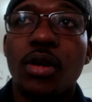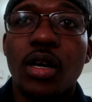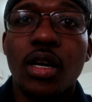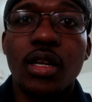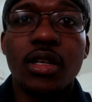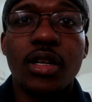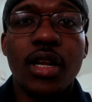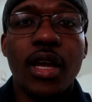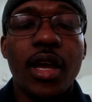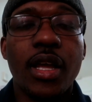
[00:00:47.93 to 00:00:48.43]

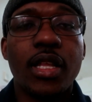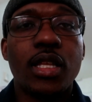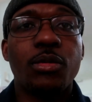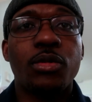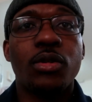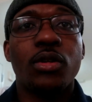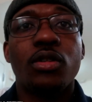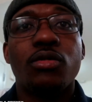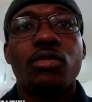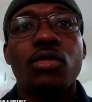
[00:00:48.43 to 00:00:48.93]
but i
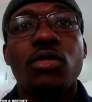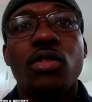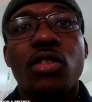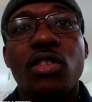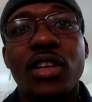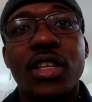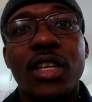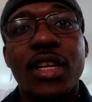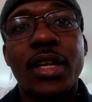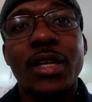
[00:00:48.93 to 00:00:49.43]
had to be on the
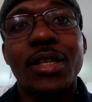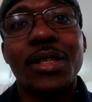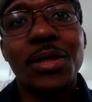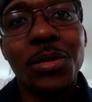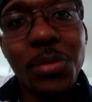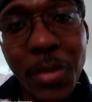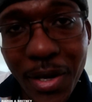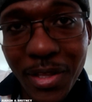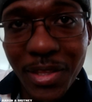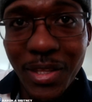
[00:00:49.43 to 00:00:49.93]
road longer than
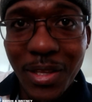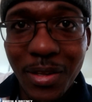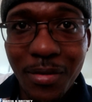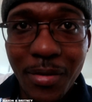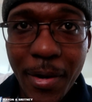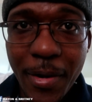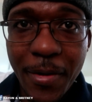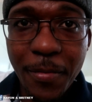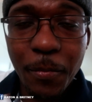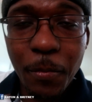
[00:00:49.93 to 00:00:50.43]
expected
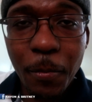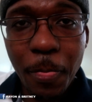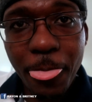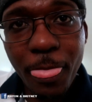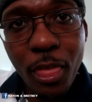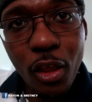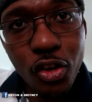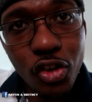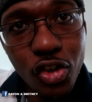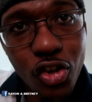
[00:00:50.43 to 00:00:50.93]
right
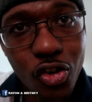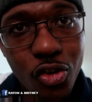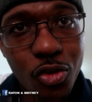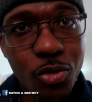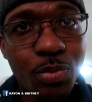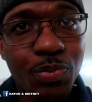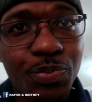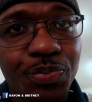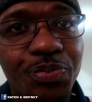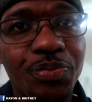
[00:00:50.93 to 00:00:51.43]

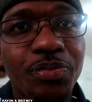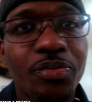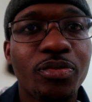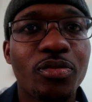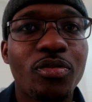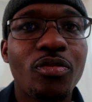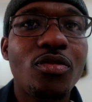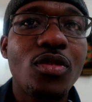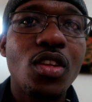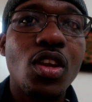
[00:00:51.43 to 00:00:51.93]
so
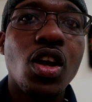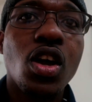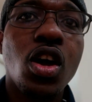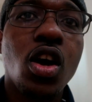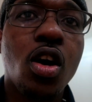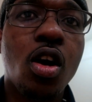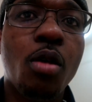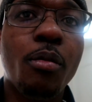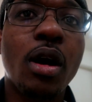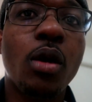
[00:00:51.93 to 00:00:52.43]

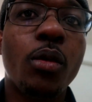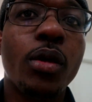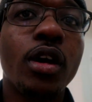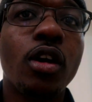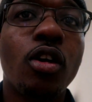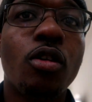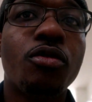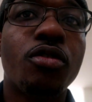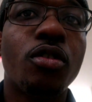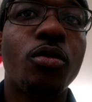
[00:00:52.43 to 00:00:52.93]
on my
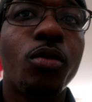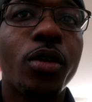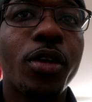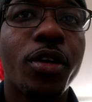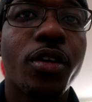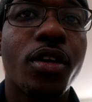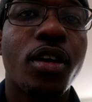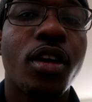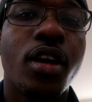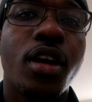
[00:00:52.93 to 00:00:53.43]
way home from
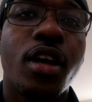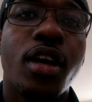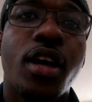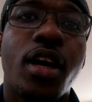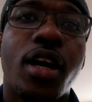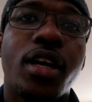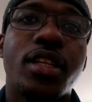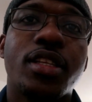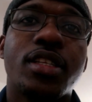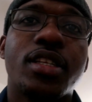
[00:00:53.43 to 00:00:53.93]
work
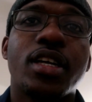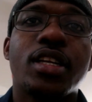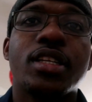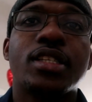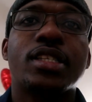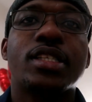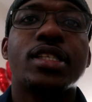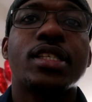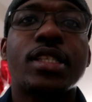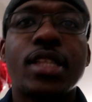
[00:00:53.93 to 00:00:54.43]
i
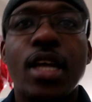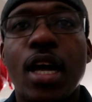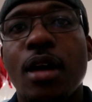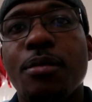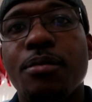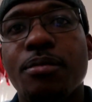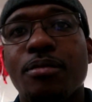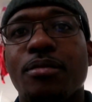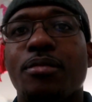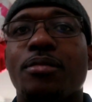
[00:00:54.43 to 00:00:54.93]
decided to
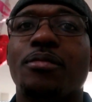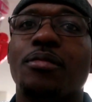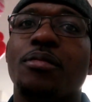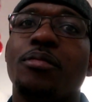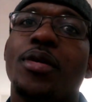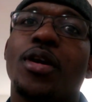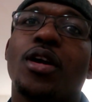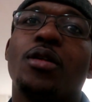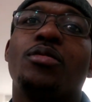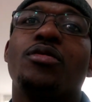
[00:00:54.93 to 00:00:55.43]
stop
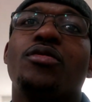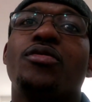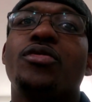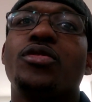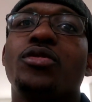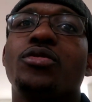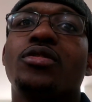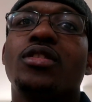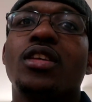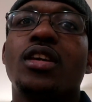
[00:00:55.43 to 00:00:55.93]
pick up a
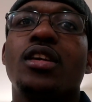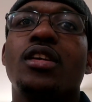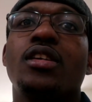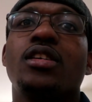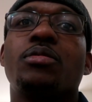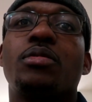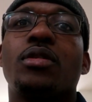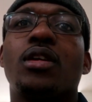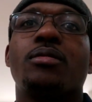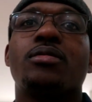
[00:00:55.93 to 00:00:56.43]
few
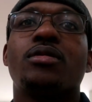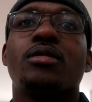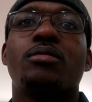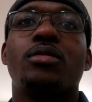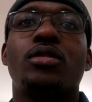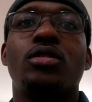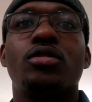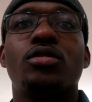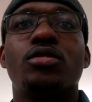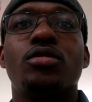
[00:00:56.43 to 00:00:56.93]
things pick up
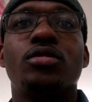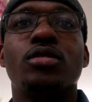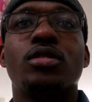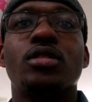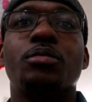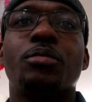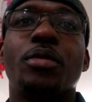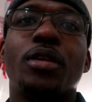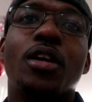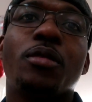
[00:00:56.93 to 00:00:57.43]
some
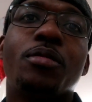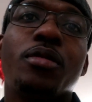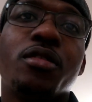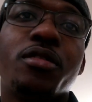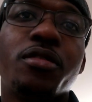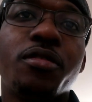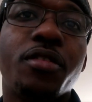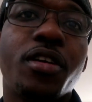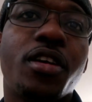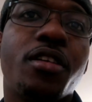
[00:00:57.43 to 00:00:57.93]
balloons pick
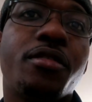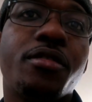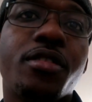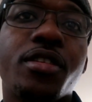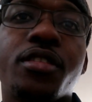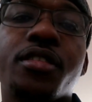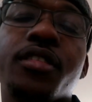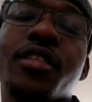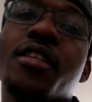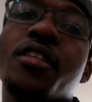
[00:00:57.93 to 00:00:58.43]
up a
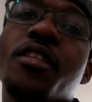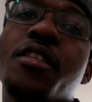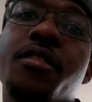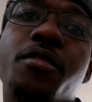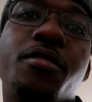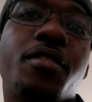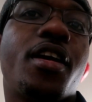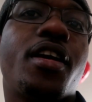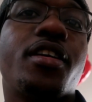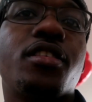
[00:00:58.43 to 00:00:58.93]
favorite
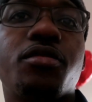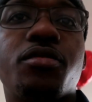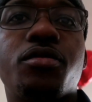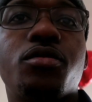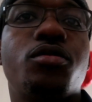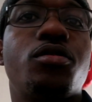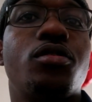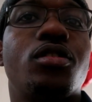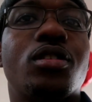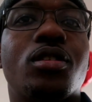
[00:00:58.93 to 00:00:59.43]

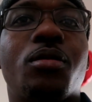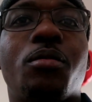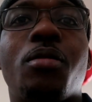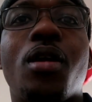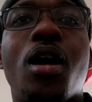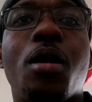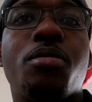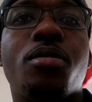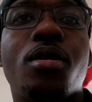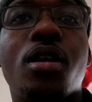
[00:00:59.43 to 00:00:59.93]
fast food,
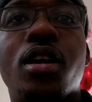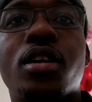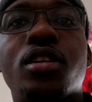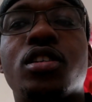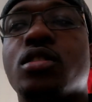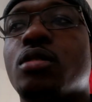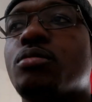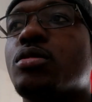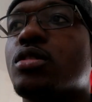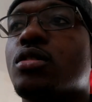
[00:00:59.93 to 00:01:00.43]
some
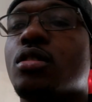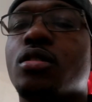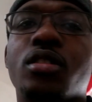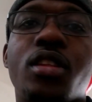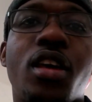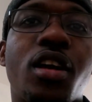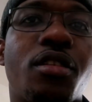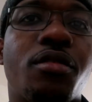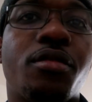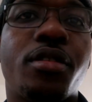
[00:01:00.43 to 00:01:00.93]
Popeyes. So I'm just
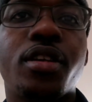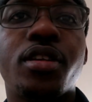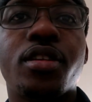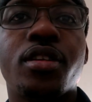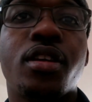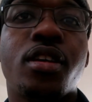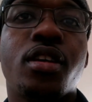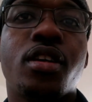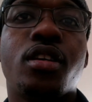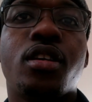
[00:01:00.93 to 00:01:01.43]
gonna
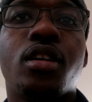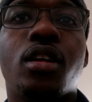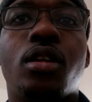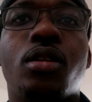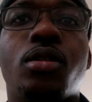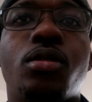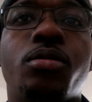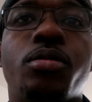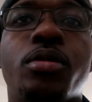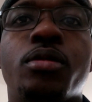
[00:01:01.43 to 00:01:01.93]
decorate
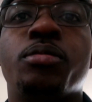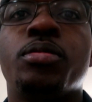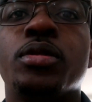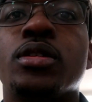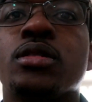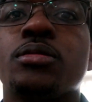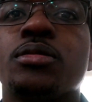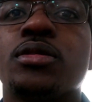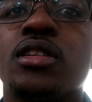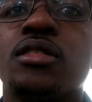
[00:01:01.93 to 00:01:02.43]
a little
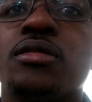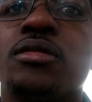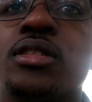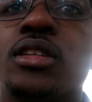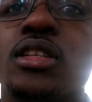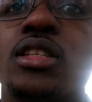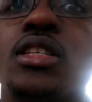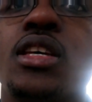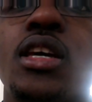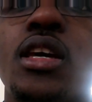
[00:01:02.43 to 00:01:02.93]
bit, put some
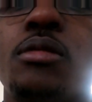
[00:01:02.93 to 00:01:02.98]
stuff on the